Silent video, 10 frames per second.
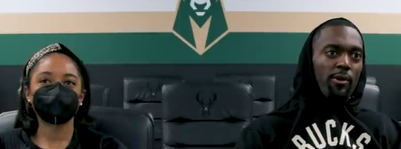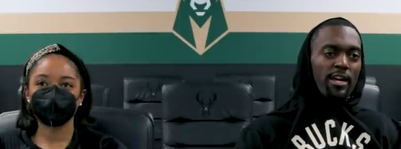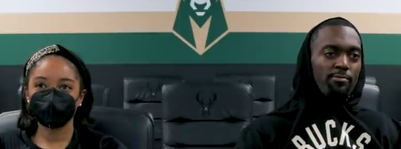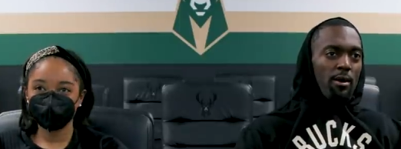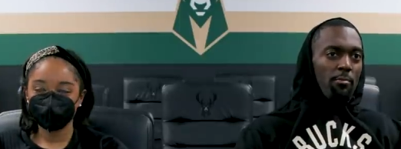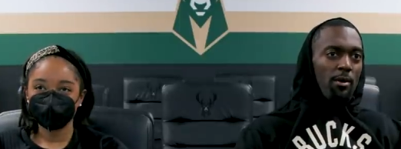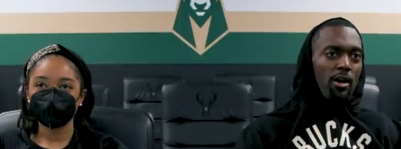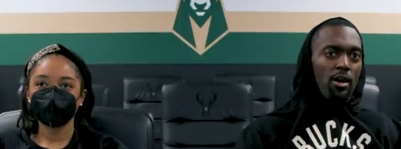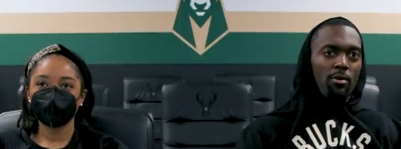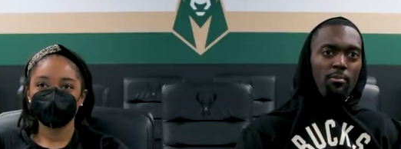Speaker 1: would ask my
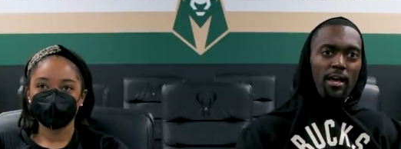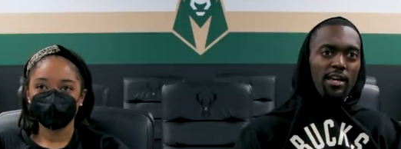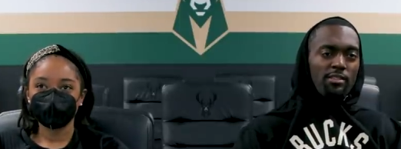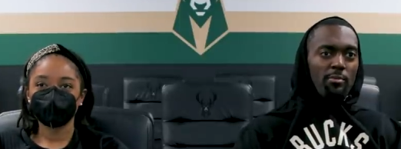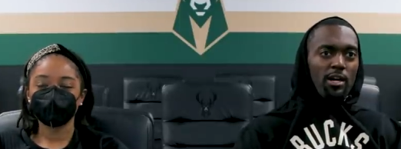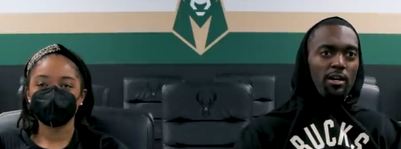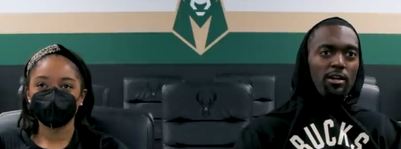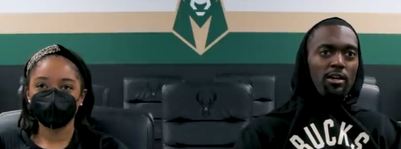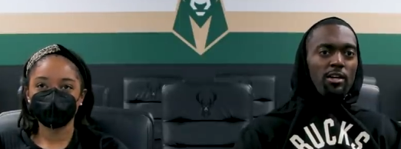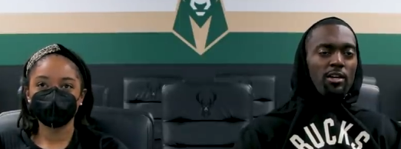mom, ask my,
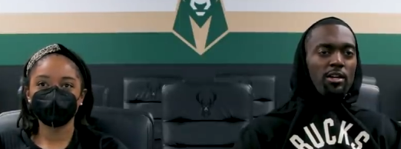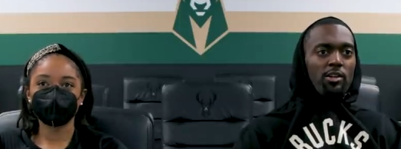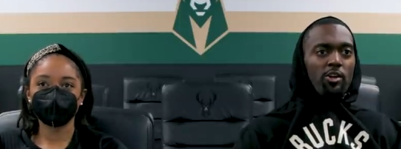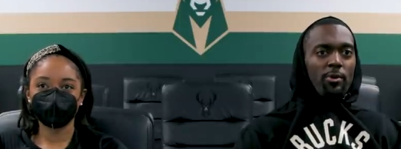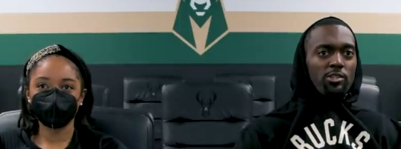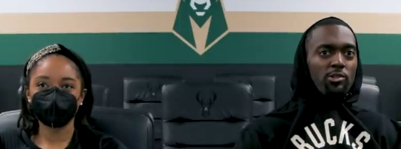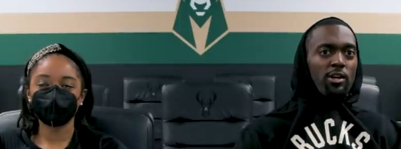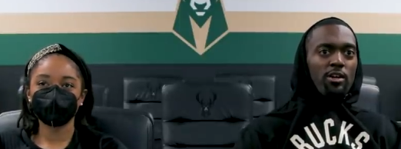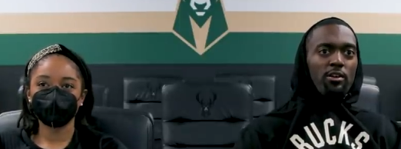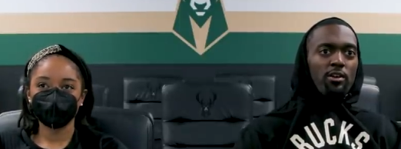you know, my
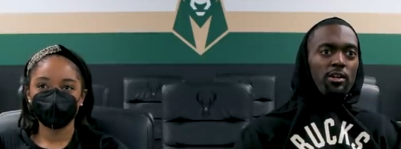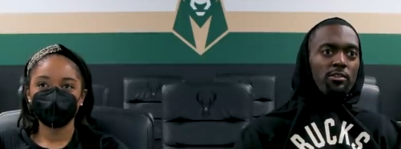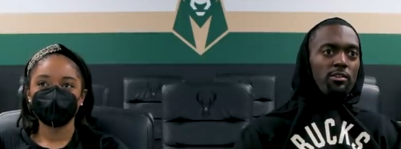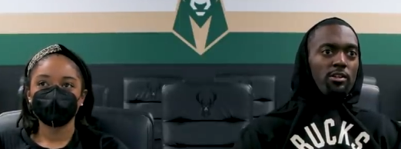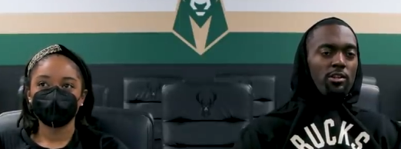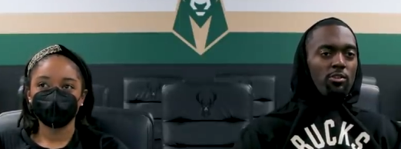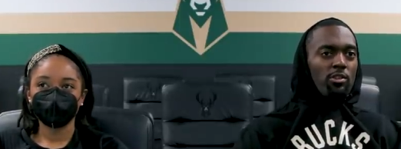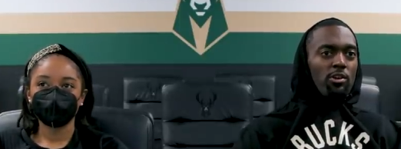trainer and, you know,